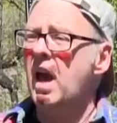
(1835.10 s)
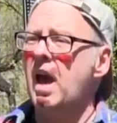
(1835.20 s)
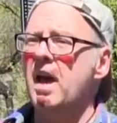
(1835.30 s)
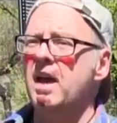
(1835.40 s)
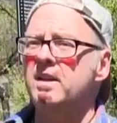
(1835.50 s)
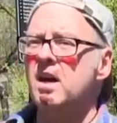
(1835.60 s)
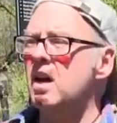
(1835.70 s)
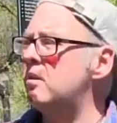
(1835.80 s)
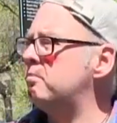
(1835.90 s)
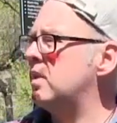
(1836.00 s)
And
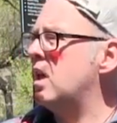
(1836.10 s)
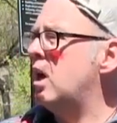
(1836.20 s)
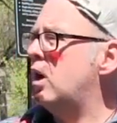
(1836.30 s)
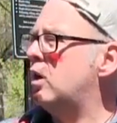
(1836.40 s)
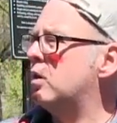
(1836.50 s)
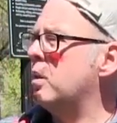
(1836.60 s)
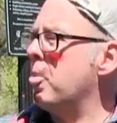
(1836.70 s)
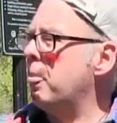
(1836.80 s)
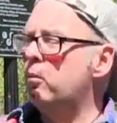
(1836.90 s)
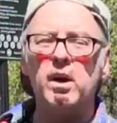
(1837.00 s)
uh,
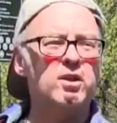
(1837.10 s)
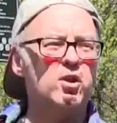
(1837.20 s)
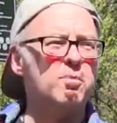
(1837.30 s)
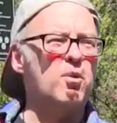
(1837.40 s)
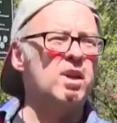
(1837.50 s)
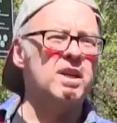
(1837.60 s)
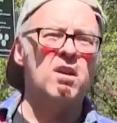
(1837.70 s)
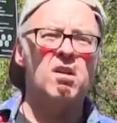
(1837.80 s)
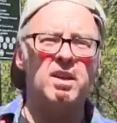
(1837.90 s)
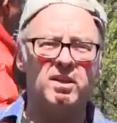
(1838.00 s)
what is your point in
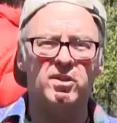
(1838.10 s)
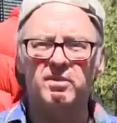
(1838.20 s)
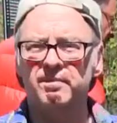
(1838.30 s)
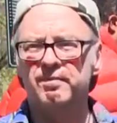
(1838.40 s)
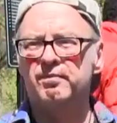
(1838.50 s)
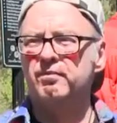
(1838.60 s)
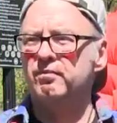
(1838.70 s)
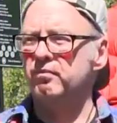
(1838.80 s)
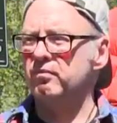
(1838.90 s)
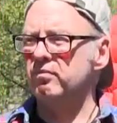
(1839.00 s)
all this?
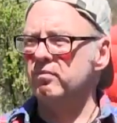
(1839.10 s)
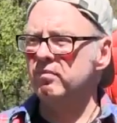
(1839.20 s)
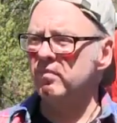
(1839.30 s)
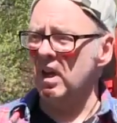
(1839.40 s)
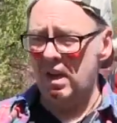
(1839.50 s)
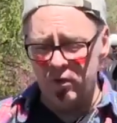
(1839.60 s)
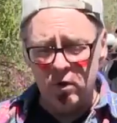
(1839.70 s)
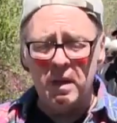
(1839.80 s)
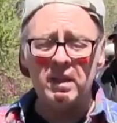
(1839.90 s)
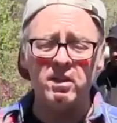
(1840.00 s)
If
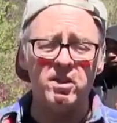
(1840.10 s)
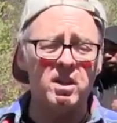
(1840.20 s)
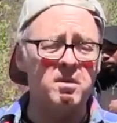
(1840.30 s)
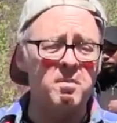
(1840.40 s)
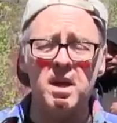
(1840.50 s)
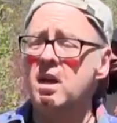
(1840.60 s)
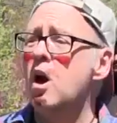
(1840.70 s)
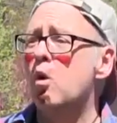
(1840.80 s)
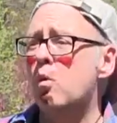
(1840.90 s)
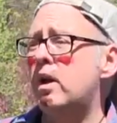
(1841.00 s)
you've been listening to me,
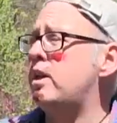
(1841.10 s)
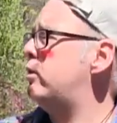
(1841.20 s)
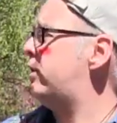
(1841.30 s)
what do you